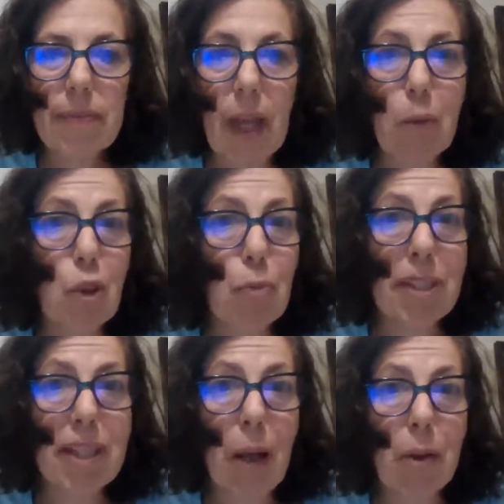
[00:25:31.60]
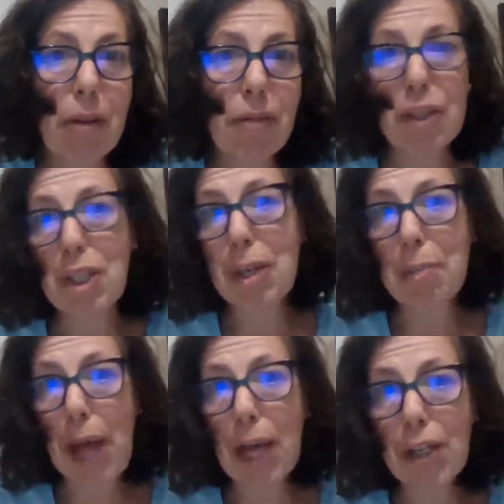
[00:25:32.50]
Like, would you miss out on
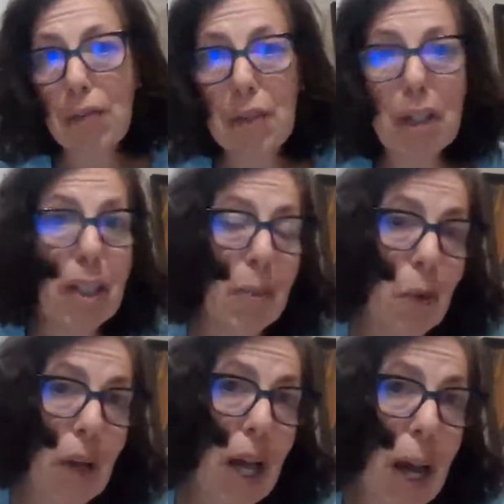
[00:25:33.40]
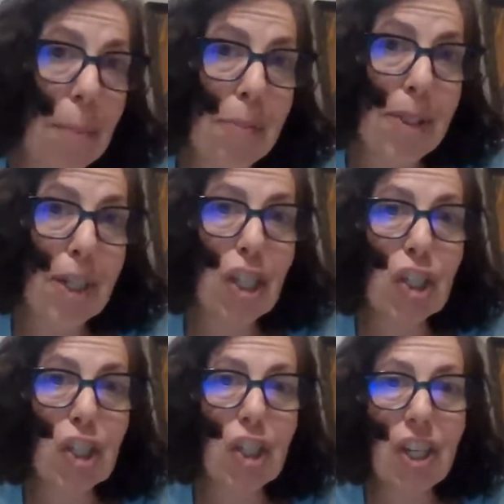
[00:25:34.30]
feeling better, feeling more
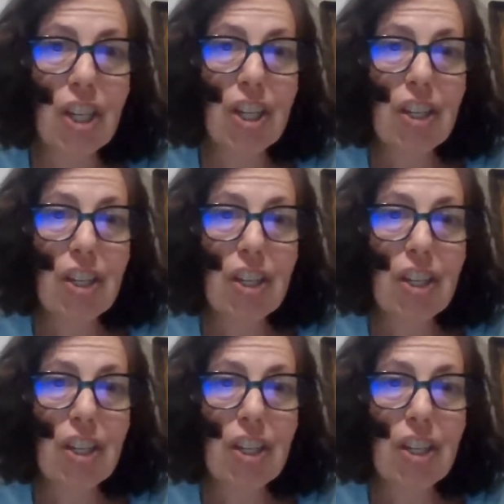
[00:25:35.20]
accomplished?